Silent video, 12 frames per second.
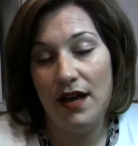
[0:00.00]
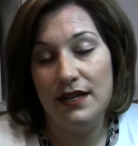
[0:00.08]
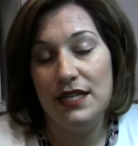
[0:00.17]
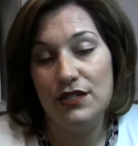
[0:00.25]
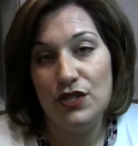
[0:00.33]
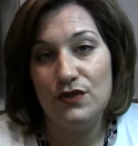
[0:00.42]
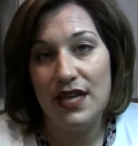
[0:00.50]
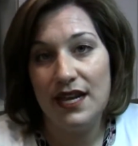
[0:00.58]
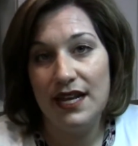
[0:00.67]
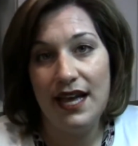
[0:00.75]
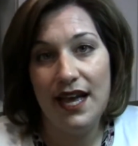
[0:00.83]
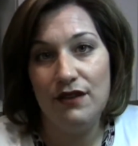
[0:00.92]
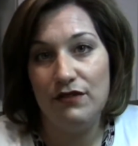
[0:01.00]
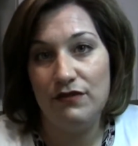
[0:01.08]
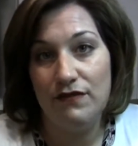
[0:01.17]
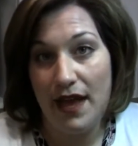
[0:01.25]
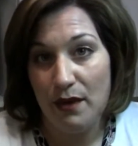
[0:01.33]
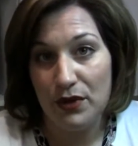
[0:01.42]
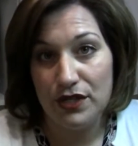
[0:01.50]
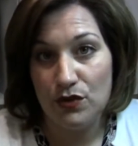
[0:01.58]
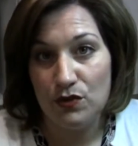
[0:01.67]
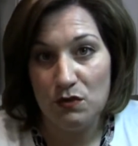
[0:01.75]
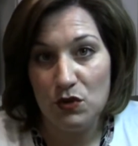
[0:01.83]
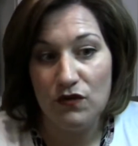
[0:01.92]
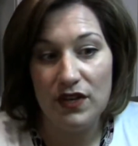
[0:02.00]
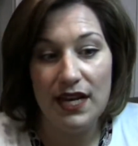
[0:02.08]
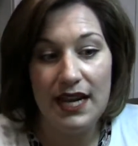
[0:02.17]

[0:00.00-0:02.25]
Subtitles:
need to use any kind of a fabric to remove it.